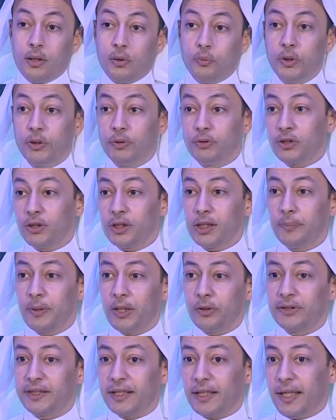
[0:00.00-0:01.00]
When we talk
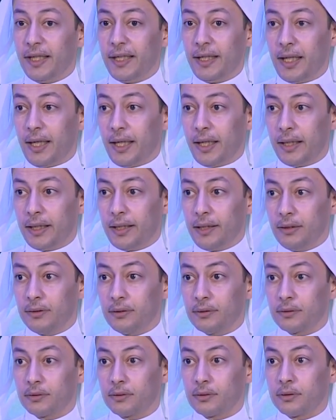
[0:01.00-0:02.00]
about
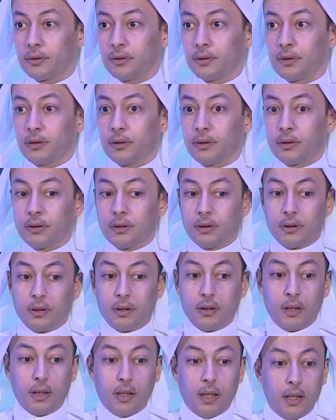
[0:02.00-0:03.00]
AI,
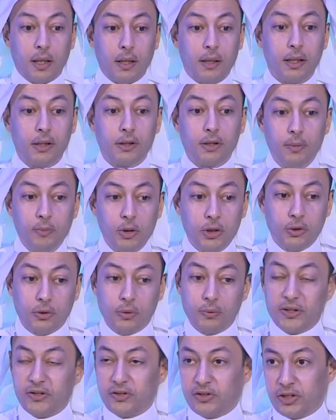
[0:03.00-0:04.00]
the common
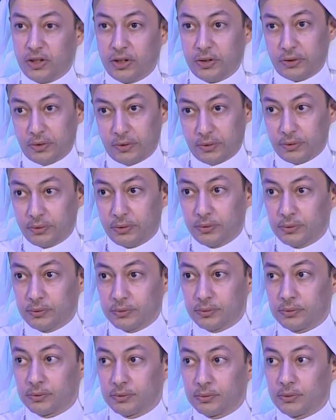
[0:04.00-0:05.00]
question,
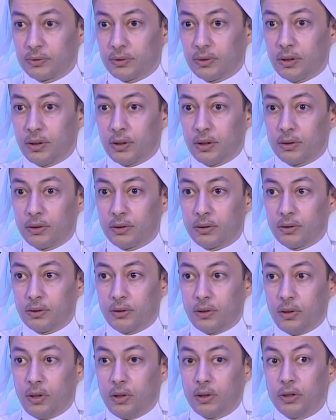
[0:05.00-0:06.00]

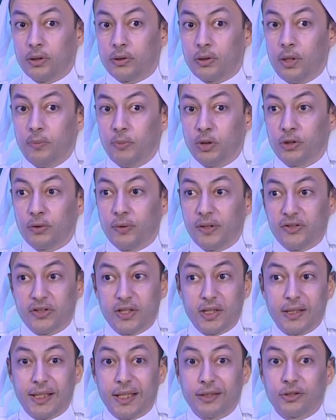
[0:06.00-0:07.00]
or the common
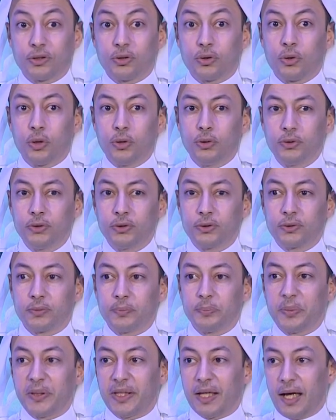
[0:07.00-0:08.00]
question that
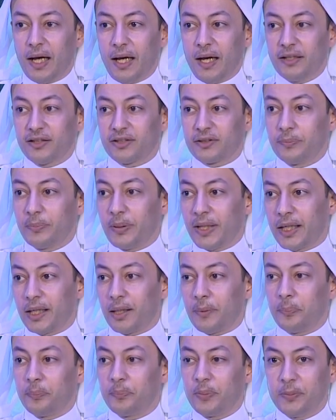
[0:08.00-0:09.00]
could be asked
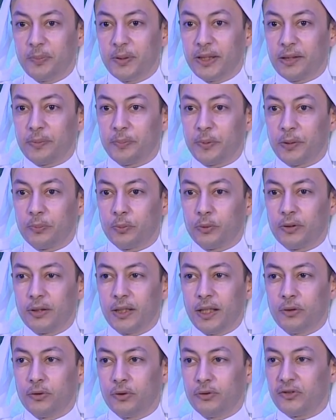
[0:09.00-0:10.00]
by public people,
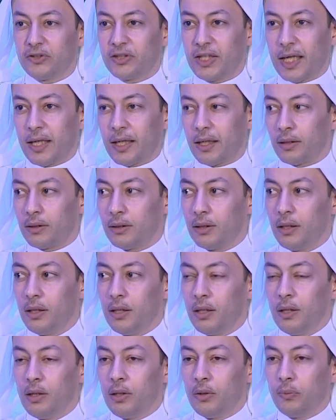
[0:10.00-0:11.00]
they could say,
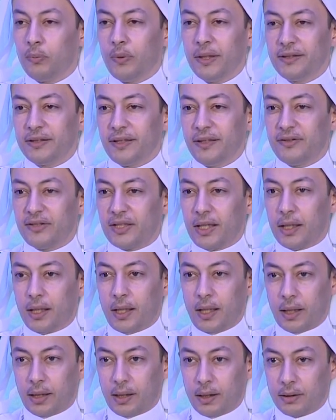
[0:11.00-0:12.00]
what is
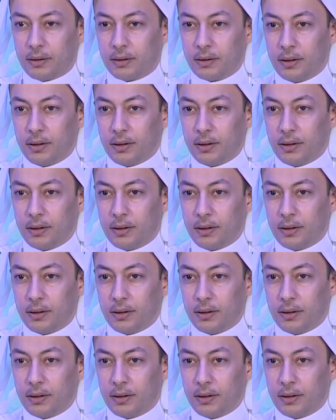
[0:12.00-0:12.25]
AI?